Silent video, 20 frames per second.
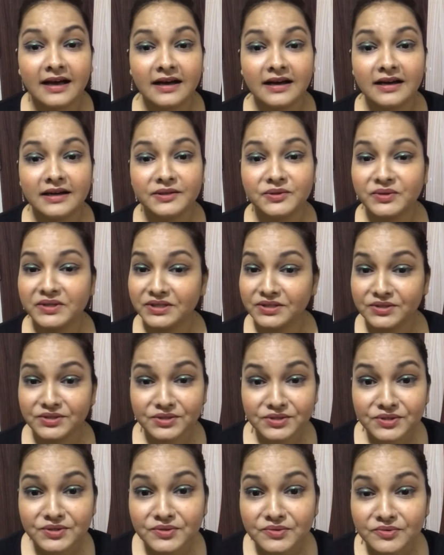You can
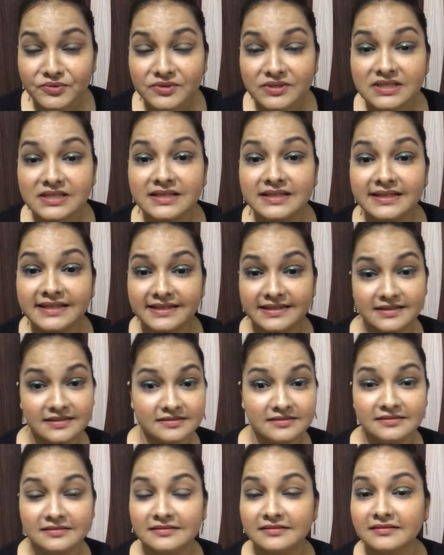just use glitter
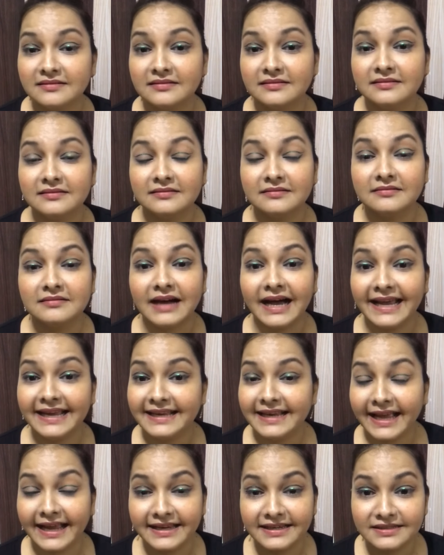
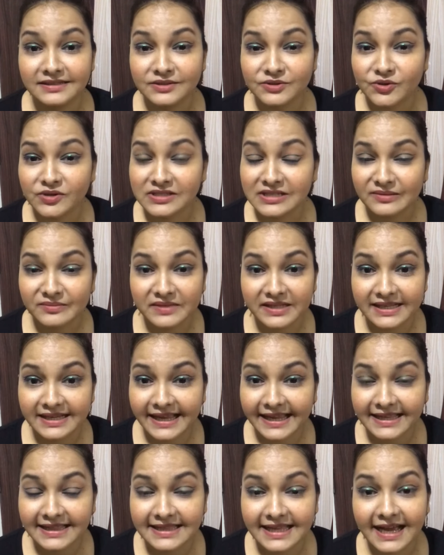eyeliners or something
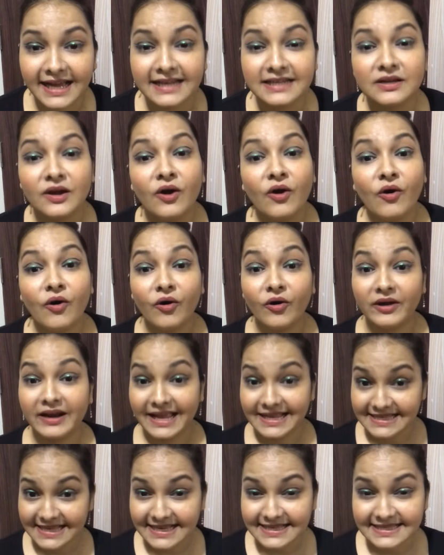like that, or
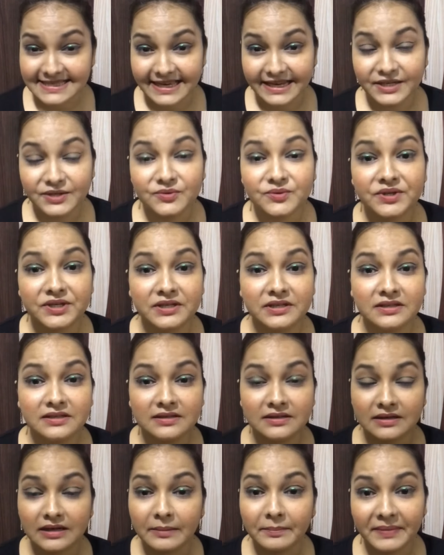as I said, you
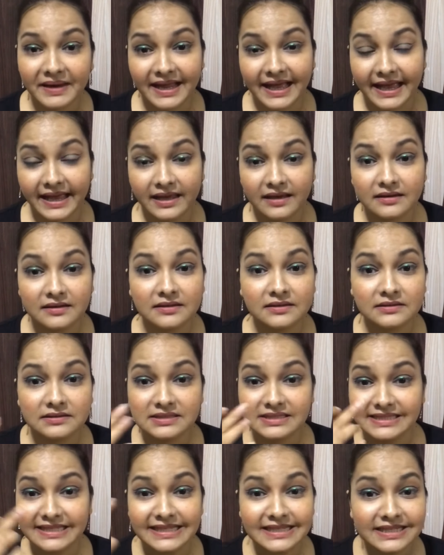can apply a
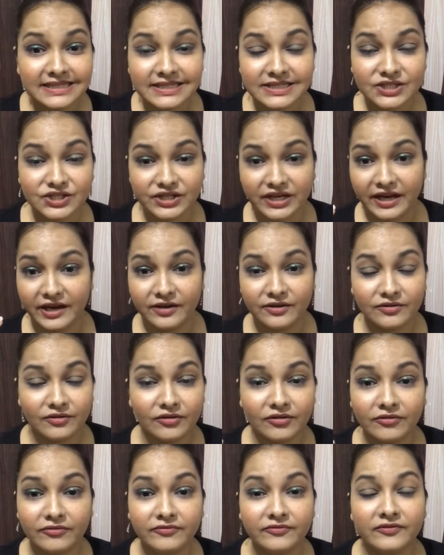single shade
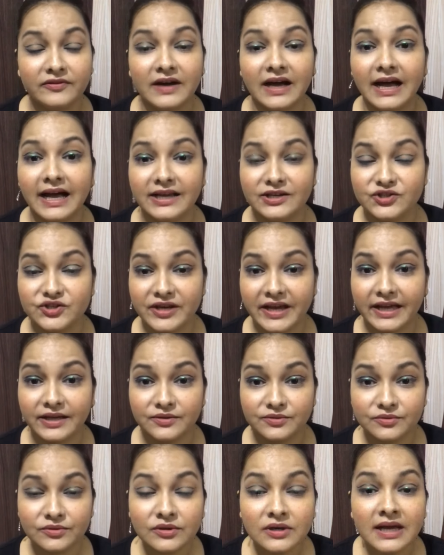of
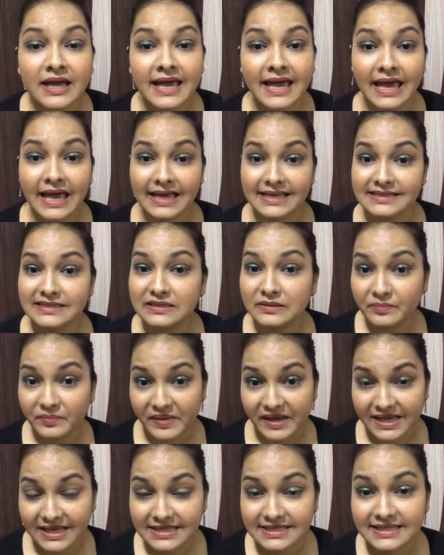eyeshadow as the
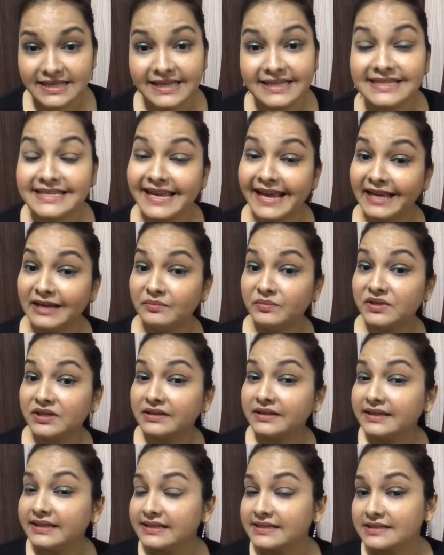base. It can be a
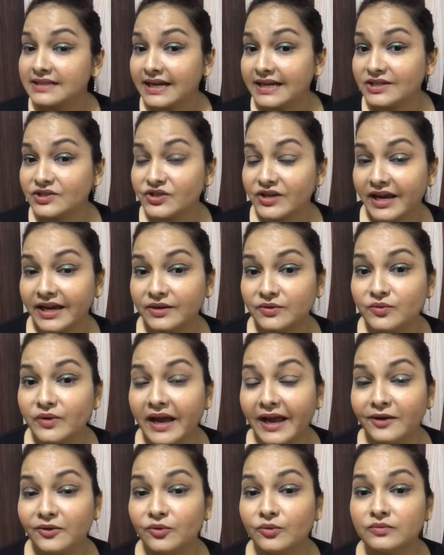glitter eyeshadow,
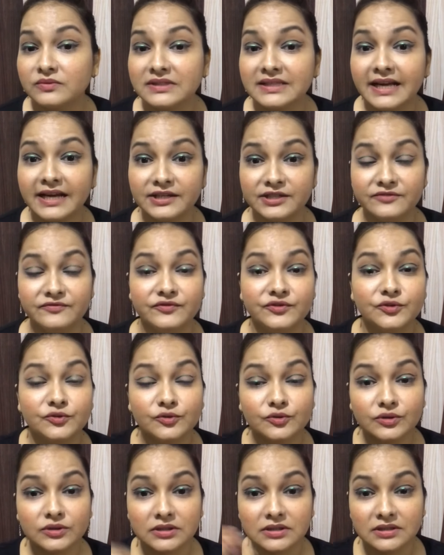and over that, if you
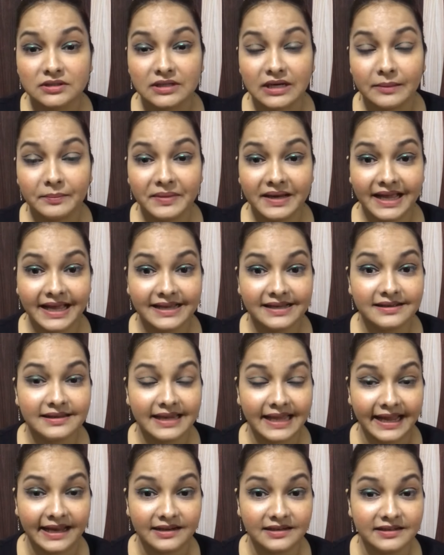apply a
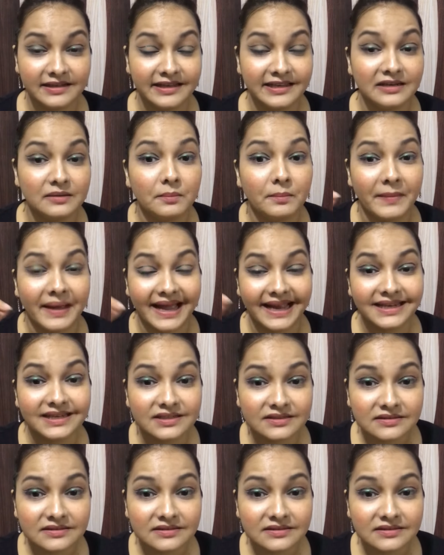liner in a matte